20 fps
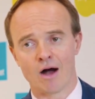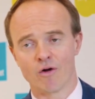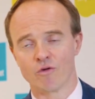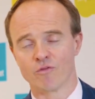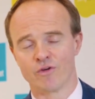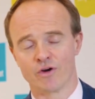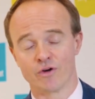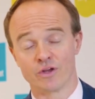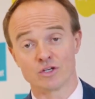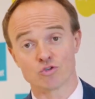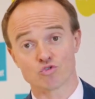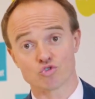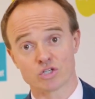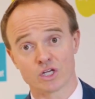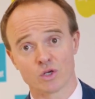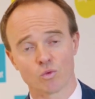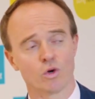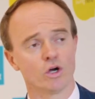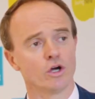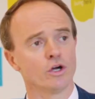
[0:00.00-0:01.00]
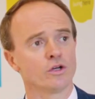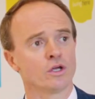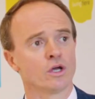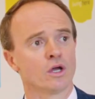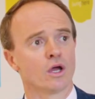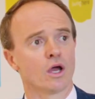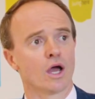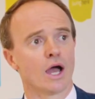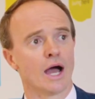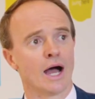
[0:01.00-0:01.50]
very interesting word,
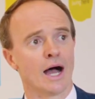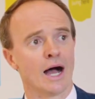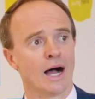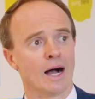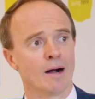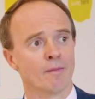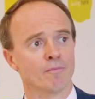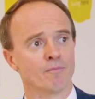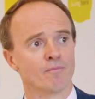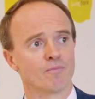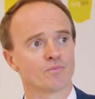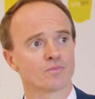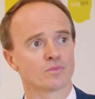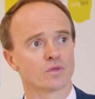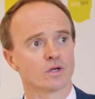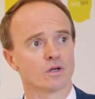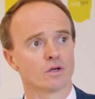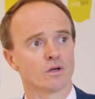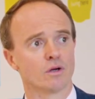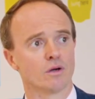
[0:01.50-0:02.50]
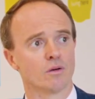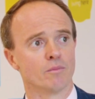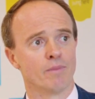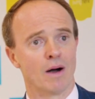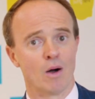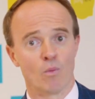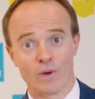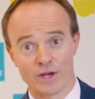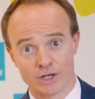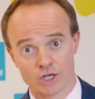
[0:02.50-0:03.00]

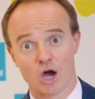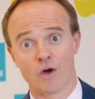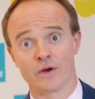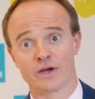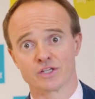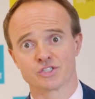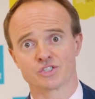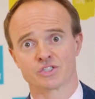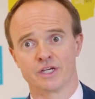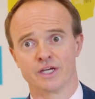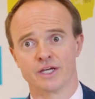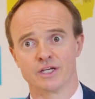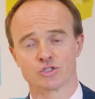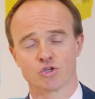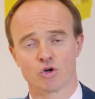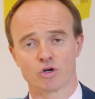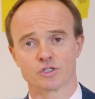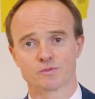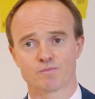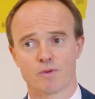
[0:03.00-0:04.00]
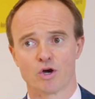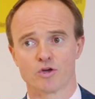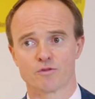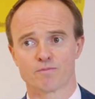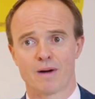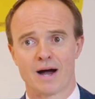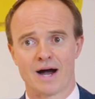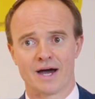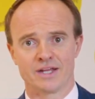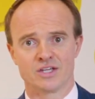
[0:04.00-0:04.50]
but we're going to see. As long as both
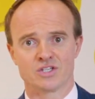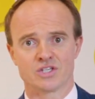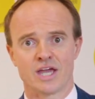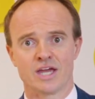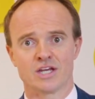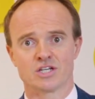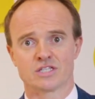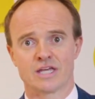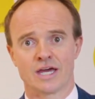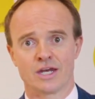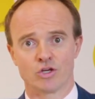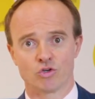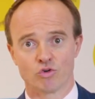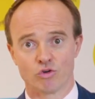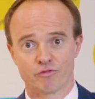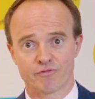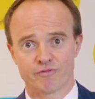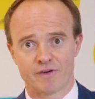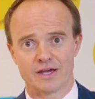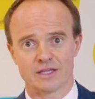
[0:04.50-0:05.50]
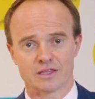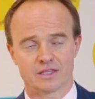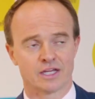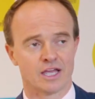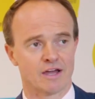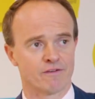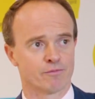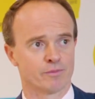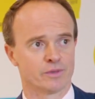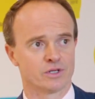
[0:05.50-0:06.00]
parties enter that in good faith, the
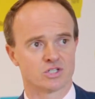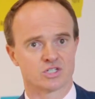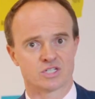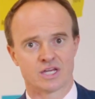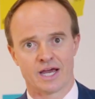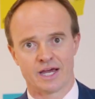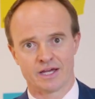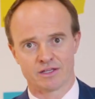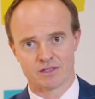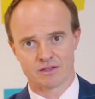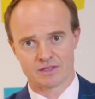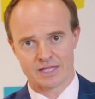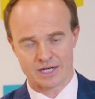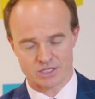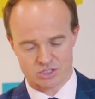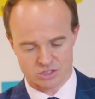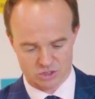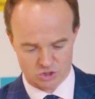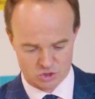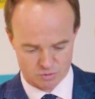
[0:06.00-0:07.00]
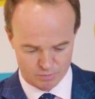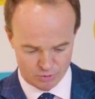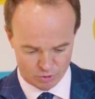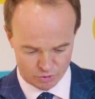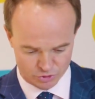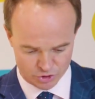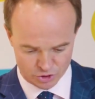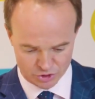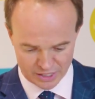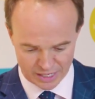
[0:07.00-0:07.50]
government's saying that that's the
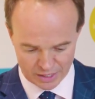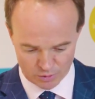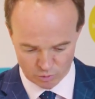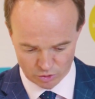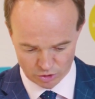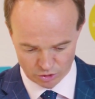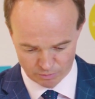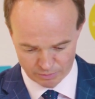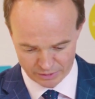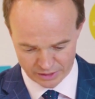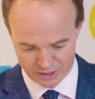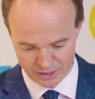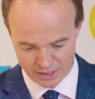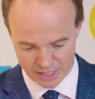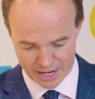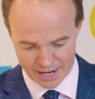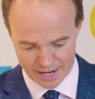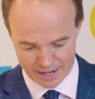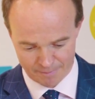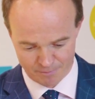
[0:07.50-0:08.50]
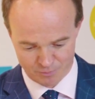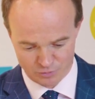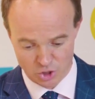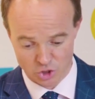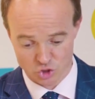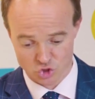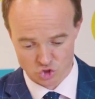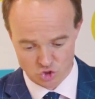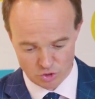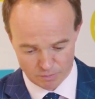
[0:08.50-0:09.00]
spirit that they will be
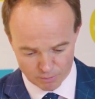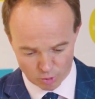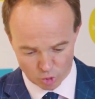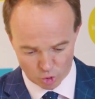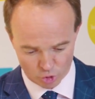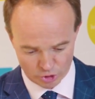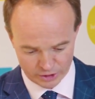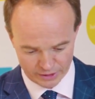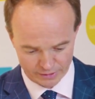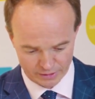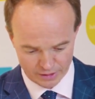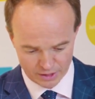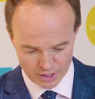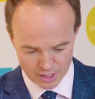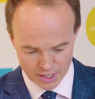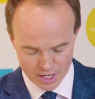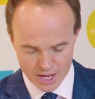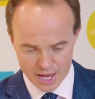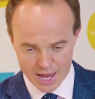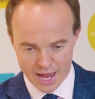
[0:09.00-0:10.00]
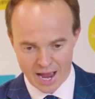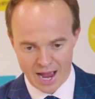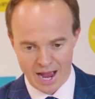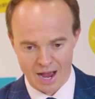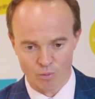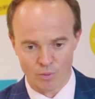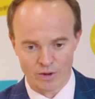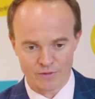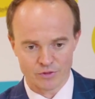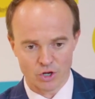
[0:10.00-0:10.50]
supporting.
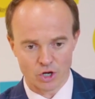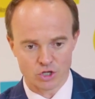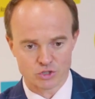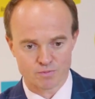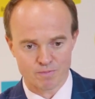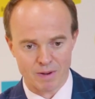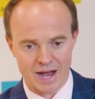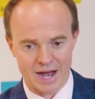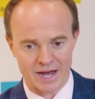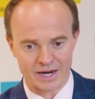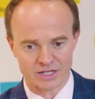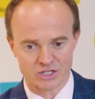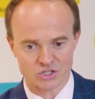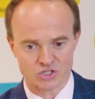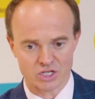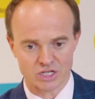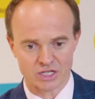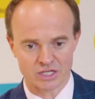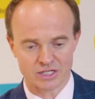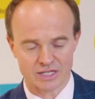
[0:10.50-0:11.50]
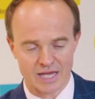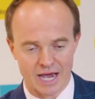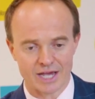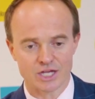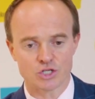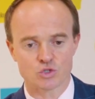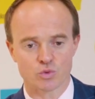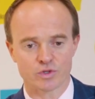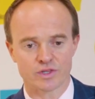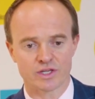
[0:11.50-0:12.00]
When those parties
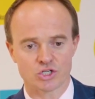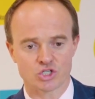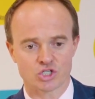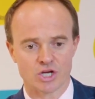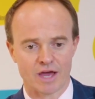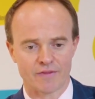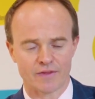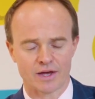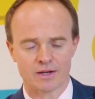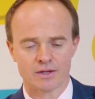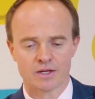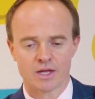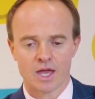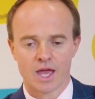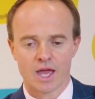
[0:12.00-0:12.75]
engage with each other,